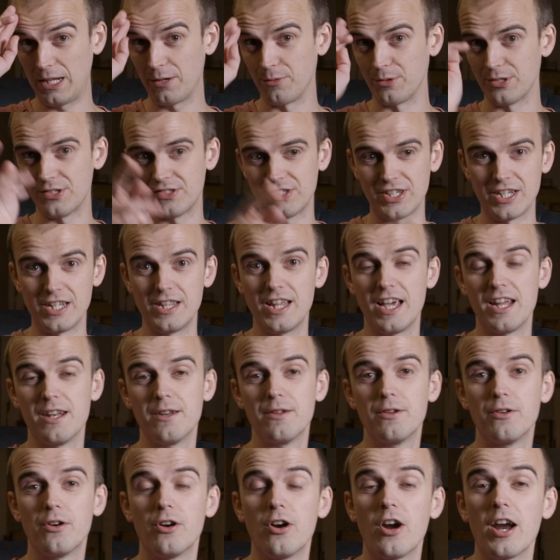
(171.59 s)
We'll see you then.
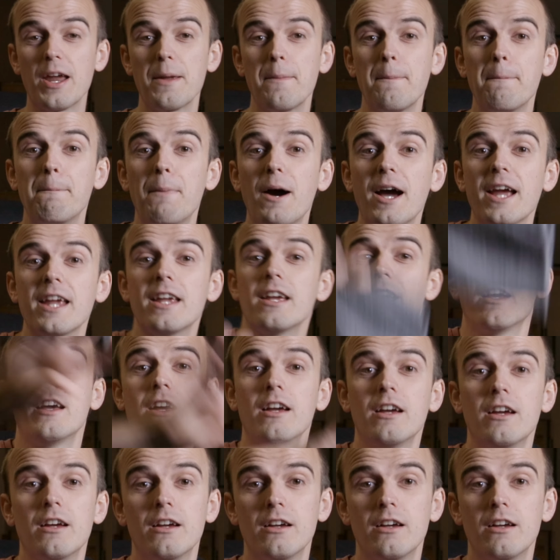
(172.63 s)
All right, bye.